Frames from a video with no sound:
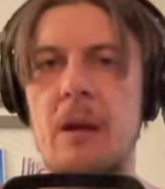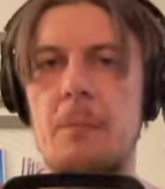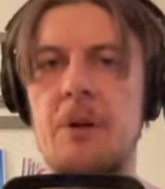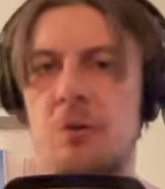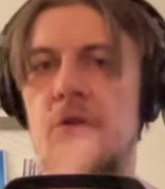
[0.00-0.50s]

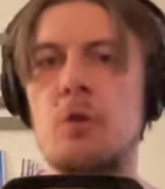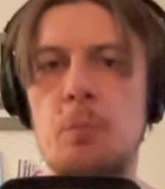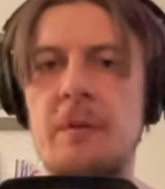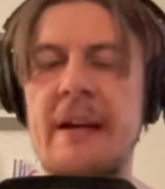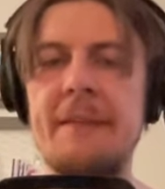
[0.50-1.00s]
because loop
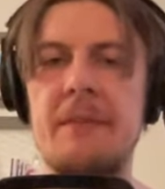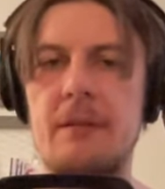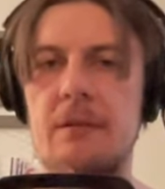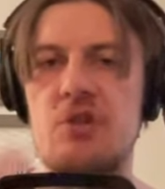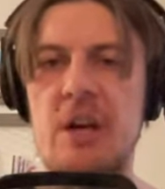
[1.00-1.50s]

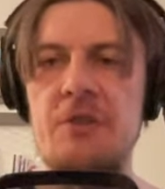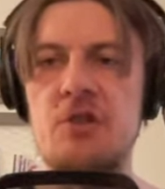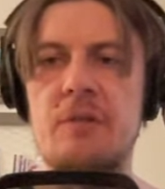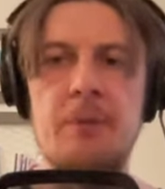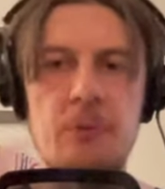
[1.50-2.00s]
length
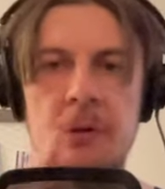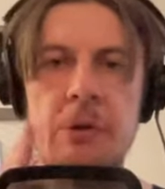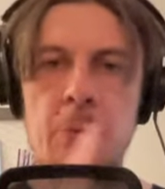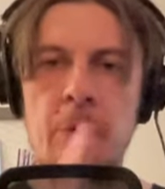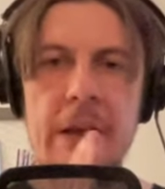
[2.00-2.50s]
changes between
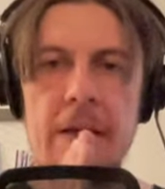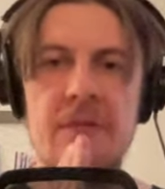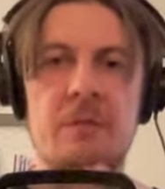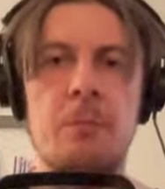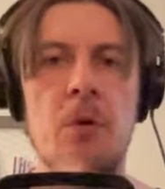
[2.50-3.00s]
really
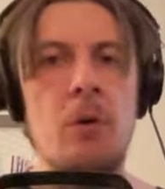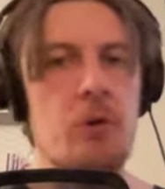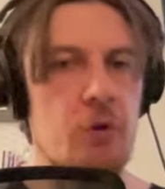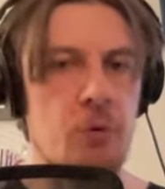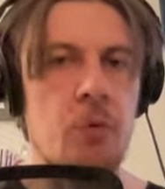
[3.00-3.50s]
small
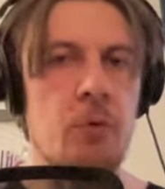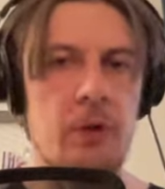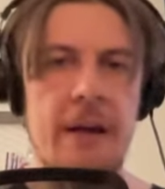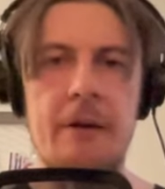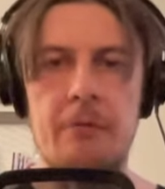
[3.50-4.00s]
to
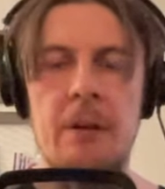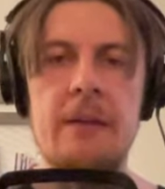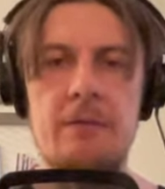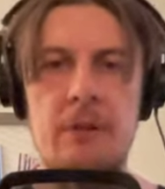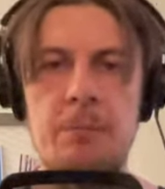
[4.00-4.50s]
like
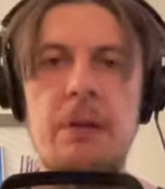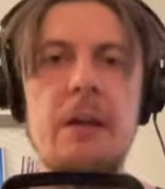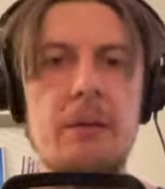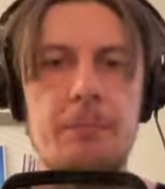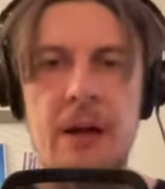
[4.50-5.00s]
relatively big